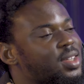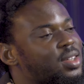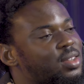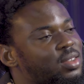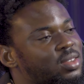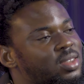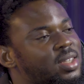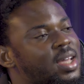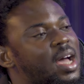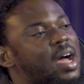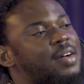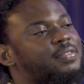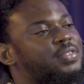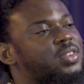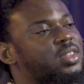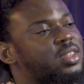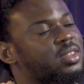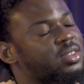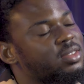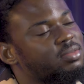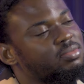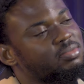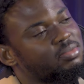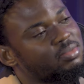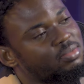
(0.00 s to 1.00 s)
you have the
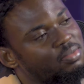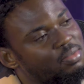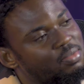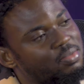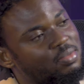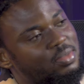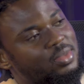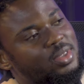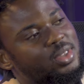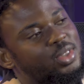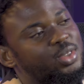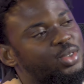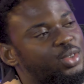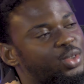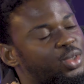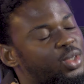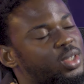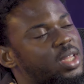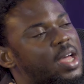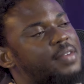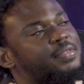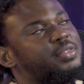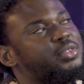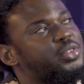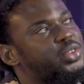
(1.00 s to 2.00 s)
you know you have
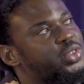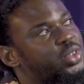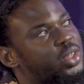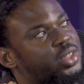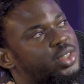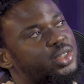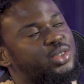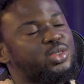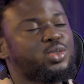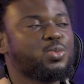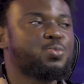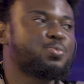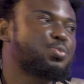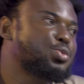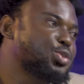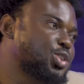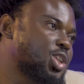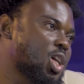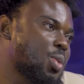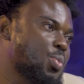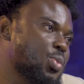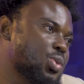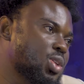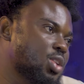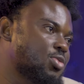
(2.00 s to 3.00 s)
the resources to push their
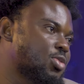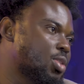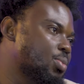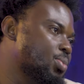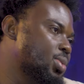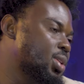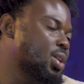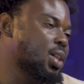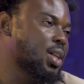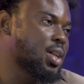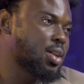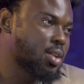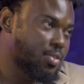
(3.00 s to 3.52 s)
music from here,